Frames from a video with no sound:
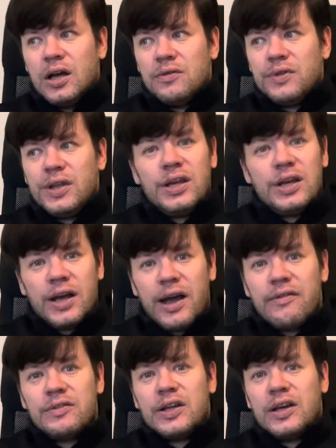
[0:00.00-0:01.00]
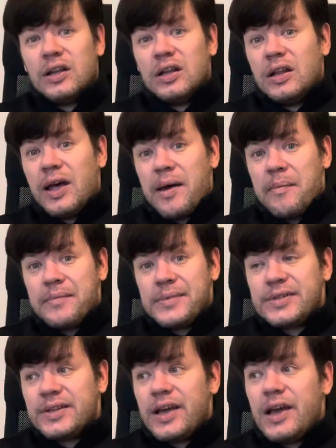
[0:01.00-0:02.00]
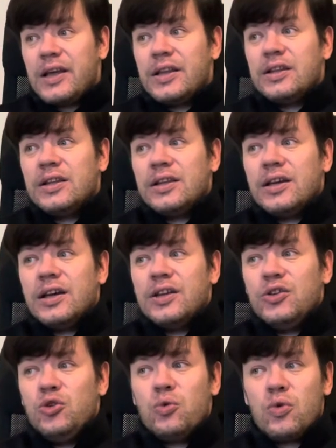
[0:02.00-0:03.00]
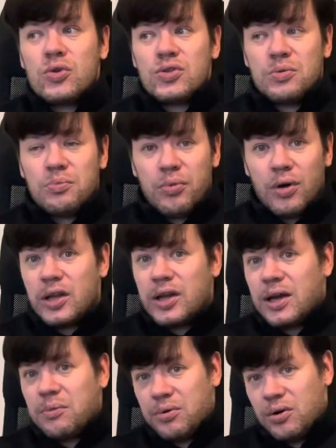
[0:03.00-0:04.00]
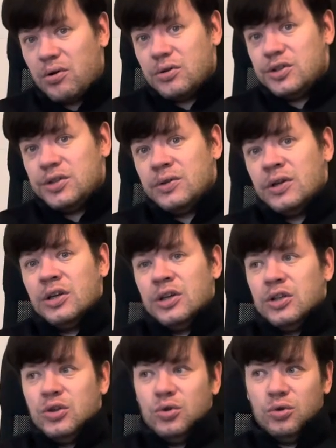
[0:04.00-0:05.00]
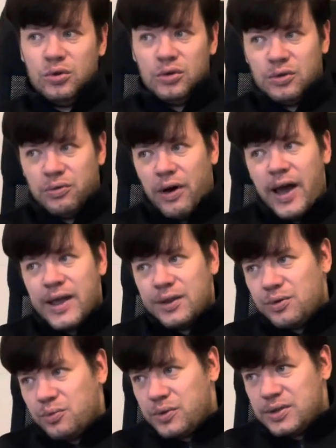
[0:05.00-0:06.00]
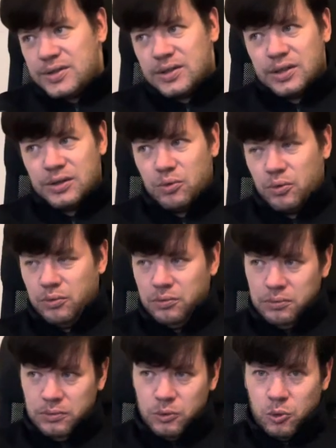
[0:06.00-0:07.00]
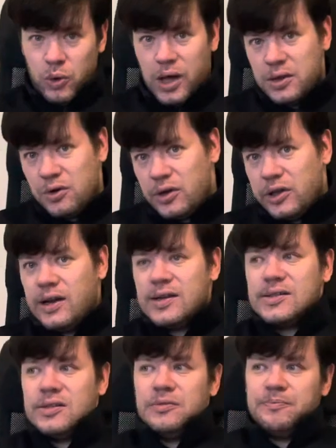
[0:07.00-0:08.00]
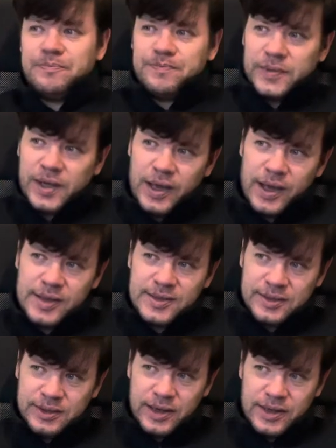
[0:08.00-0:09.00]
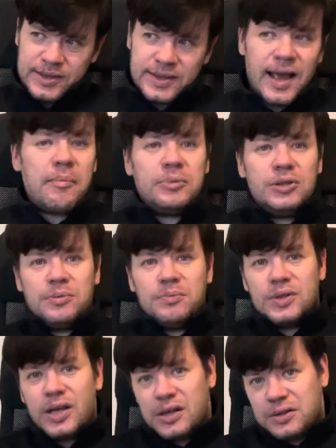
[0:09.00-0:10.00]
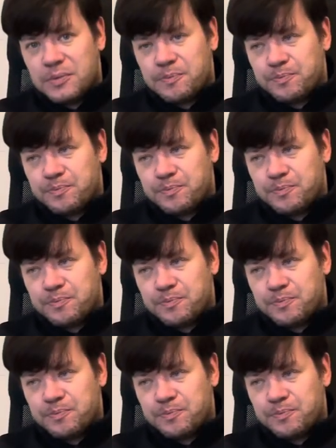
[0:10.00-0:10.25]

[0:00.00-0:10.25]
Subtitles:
we have the LLMs and the neurosymbolic approach. Do not fight with the one another. It's accept that